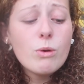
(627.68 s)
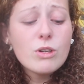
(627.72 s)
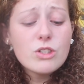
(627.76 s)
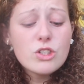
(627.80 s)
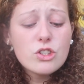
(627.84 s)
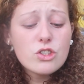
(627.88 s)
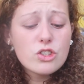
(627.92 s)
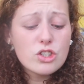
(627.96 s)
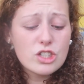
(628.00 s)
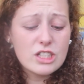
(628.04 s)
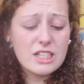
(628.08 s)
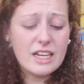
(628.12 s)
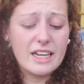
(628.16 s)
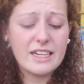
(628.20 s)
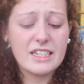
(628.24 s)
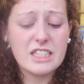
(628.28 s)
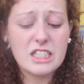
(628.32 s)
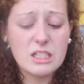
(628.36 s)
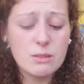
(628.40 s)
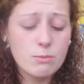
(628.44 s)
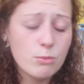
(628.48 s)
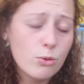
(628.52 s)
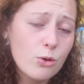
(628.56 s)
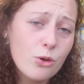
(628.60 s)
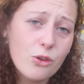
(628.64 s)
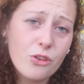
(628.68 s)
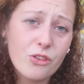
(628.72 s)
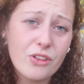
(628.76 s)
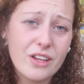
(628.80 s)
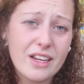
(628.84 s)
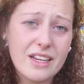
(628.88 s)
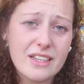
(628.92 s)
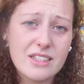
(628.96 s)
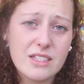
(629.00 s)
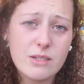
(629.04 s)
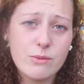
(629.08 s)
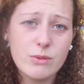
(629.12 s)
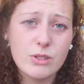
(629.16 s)
wasn't just like small
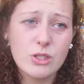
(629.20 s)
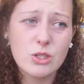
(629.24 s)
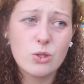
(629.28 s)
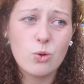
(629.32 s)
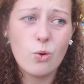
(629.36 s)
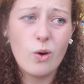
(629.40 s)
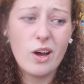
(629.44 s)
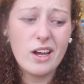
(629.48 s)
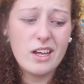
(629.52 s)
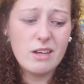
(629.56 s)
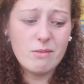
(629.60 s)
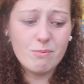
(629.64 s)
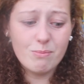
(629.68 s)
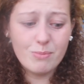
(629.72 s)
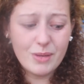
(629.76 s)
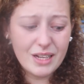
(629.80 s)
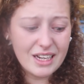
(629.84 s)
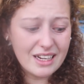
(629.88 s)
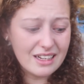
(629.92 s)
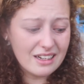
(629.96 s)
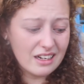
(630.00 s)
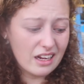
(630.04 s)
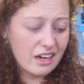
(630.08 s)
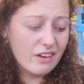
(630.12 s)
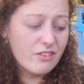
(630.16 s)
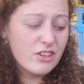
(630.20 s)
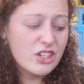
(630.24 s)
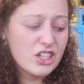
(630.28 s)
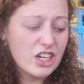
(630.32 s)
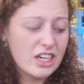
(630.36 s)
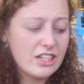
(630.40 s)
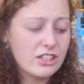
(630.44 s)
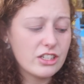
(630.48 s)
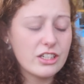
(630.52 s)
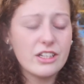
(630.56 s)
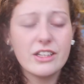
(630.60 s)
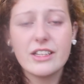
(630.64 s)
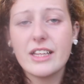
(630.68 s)
things, it was quite big
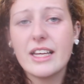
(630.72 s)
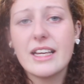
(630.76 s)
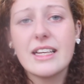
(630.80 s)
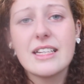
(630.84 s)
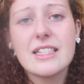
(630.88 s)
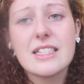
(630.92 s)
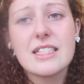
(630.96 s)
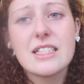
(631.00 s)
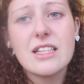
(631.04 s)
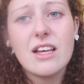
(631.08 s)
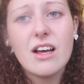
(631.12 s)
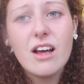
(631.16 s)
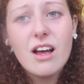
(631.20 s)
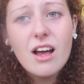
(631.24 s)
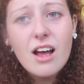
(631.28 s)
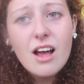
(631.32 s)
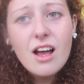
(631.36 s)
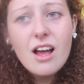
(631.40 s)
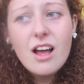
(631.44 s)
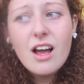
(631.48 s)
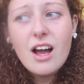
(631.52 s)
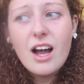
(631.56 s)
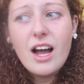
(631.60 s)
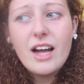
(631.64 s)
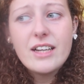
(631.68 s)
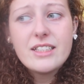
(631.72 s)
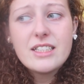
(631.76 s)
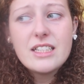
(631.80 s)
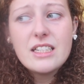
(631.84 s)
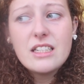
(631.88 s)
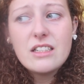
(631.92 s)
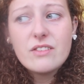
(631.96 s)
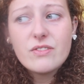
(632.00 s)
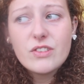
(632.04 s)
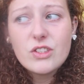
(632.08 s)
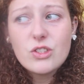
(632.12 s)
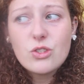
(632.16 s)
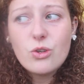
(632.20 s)
life-changing things that I
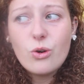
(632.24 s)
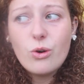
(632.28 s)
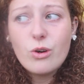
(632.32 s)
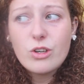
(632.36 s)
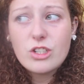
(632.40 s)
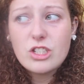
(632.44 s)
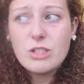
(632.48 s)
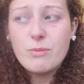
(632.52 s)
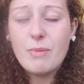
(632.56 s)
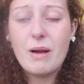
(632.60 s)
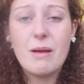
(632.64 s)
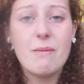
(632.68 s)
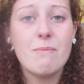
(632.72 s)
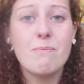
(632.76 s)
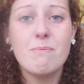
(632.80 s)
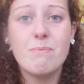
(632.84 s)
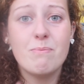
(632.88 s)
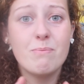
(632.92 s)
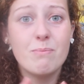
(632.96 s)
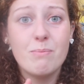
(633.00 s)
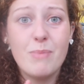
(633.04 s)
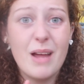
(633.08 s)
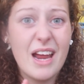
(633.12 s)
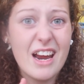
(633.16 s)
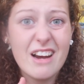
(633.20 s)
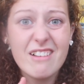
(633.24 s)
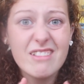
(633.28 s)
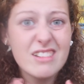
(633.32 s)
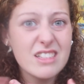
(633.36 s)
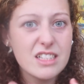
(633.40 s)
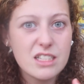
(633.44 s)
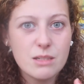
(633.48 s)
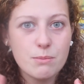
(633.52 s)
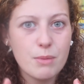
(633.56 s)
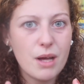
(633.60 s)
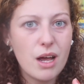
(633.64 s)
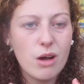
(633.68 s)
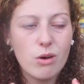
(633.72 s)
didn't even talk to my
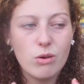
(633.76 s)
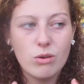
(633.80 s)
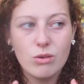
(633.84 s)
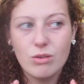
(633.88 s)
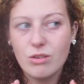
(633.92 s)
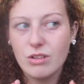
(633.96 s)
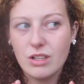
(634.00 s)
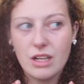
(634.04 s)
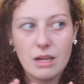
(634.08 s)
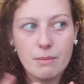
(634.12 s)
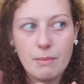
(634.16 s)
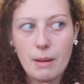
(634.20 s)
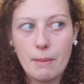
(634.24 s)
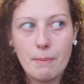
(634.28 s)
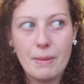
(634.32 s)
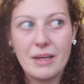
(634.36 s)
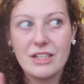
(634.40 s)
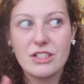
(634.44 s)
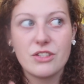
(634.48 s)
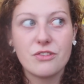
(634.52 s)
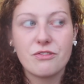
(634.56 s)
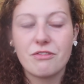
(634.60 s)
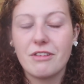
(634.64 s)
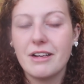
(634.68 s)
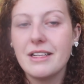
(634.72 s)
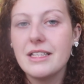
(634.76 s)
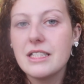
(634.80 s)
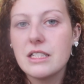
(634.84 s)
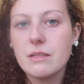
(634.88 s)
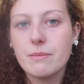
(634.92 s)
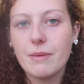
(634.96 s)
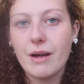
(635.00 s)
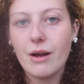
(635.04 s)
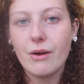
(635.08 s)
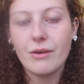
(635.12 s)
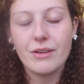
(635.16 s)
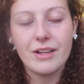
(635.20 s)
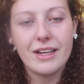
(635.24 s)
parents about or like my best friends
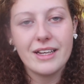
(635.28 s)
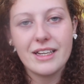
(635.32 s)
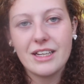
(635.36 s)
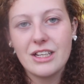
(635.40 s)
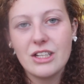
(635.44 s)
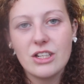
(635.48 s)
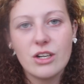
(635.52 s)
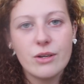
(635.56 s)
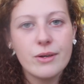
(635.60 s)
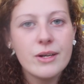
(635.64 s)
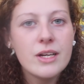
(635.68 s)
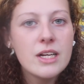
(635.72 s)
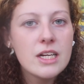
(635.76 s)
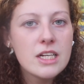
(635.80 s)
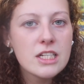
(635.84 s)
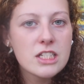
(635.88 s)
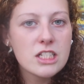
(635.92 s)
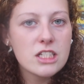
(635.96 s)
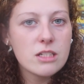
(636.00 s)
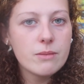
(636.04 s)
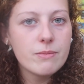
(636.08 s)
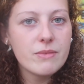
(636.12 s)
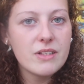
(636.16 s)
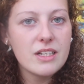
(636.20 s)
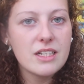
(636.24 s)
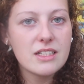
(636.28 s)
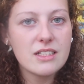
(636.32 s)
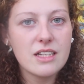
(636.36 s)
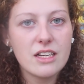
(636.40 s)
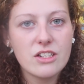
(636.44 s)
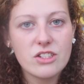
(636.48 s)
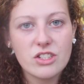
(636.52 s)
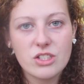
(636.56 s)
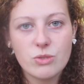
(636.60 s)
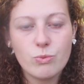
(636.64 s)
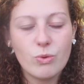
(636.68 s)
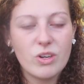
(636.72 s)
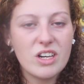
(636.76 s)
about. Like, you know, some things I
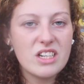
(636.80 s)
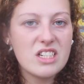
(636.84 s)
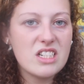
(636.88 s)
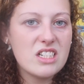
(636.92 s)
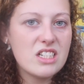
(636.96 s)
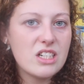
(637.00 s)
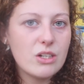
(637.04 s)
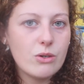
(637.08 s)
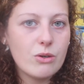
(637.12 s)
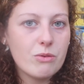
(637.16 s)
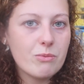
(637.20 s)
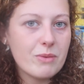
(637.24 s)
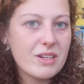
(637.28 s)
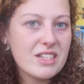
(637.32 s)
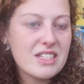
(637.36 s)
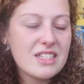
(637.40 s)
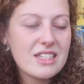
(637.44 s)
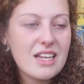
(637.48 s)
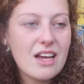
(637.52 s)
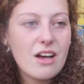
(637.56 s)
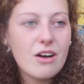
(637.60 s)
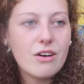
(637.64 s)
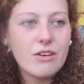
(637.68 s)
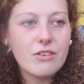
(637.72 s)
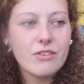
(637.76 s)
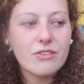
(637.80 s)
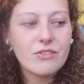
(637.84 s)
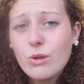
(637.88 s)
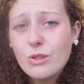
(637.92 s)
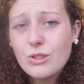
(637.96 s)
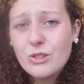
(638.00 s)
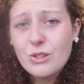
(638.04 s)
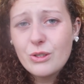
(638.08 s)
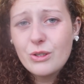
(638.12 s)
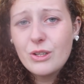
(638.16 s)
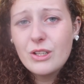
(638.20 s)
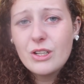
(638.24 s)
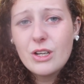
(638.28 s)
just wanted to deal with myself.
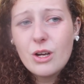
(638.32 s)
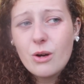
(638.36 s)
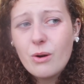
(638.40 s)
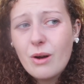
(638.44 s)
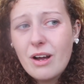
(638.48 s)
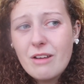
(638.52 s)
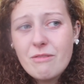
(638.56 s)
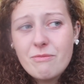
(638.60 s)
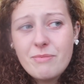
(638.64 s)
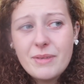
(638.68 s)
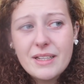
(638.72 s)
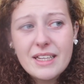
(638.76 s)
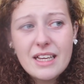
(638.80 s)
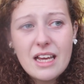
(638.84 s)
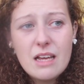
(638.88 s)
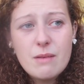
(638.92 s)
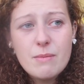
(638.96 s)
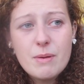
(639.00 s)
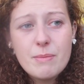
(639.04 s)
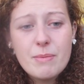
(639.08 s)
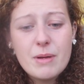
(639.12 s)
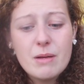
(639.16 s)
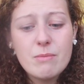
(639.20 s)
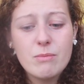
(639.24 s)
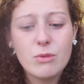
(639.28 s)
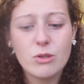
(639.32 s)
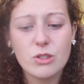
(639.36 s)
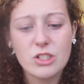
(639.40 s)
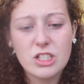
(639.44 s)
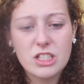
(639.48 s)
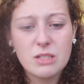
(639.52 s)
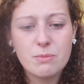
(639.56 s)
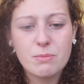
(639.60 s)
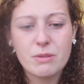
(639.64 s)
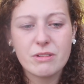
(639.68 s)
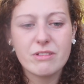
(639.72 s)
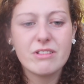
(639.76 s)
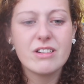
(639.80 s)
Also, you know, I've became a bit more
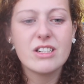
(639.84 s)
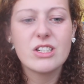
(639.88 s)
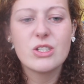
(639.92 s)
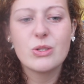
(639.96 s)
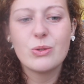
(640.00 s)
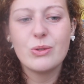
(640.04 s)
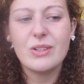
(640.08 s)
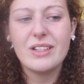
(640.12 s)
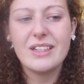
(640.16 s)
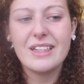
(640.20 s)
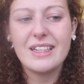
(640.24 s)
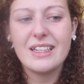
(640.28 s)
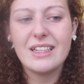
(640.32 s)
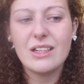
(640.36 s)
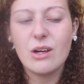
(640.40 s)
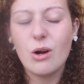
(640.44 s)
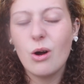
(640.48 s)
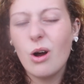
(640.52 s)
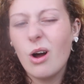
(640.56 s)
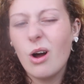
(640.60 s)
spiritually